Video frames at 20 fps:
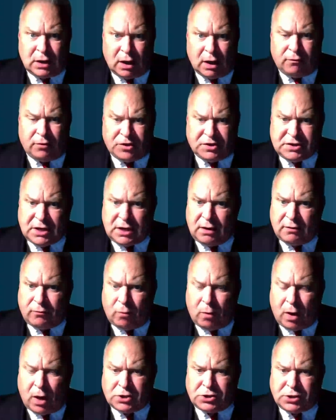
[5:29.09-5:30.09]
of the state of
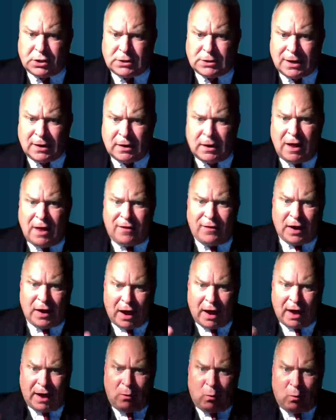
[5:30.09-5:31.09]
Washington that
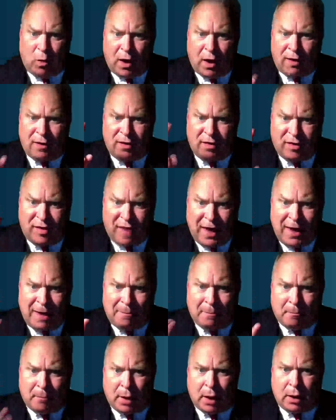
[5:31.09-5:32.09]
I want
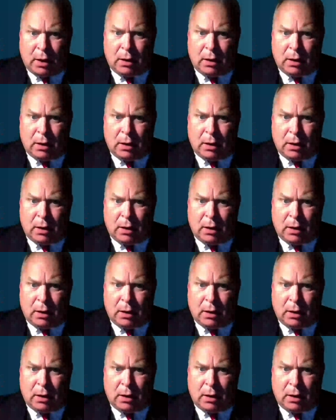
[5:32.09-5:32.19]
them,